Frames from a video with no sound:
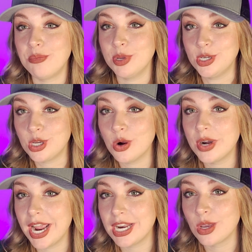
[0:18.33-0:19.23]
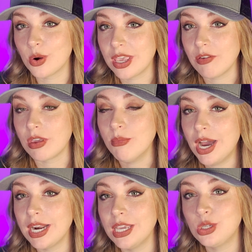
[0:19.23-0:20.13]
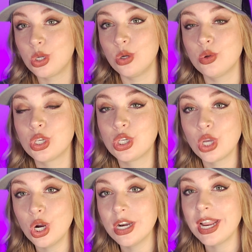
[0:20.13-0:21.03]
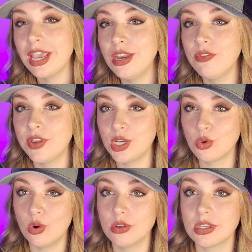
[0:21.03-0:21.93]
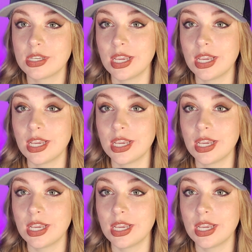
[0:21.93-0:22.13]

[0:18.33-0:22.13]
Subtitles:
been donating or giving money to certain individuals